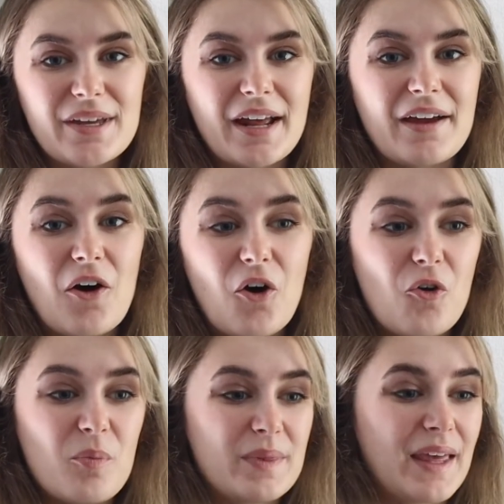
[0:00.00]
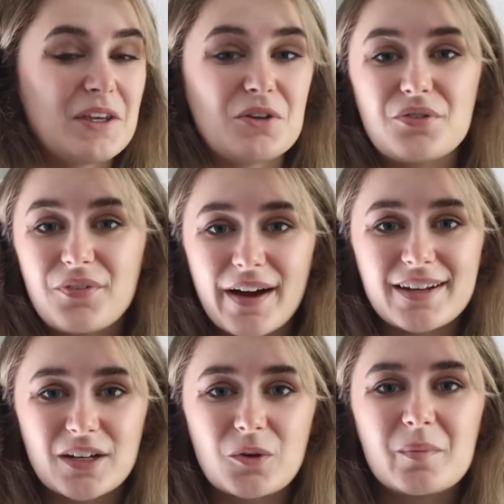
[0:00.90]
and I hope that you
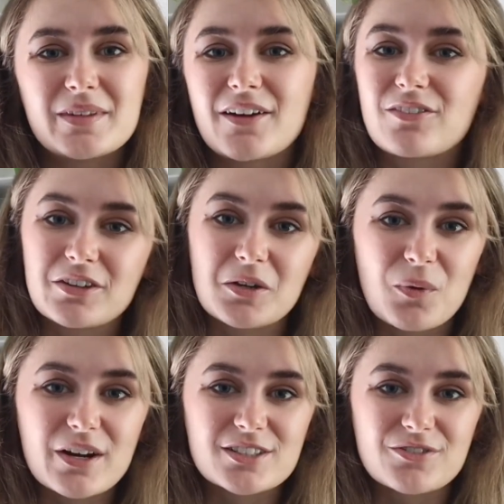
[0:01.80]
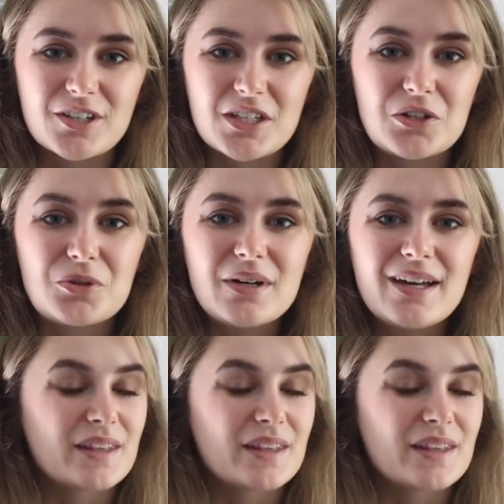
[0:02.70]
find equipment that really works for you.